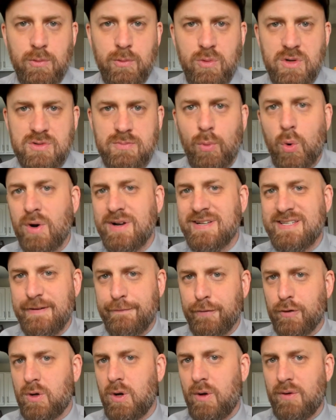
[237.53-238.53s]
It was more
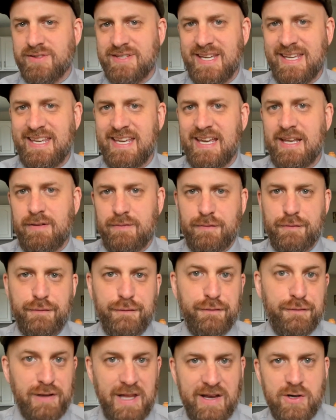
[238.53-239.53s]
difficult to get
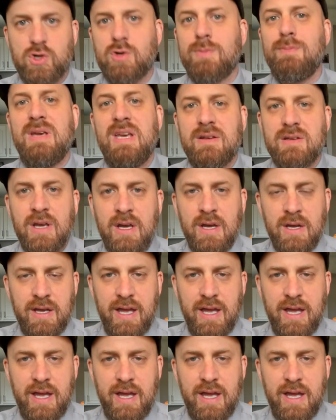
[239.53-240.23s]
flesh meat,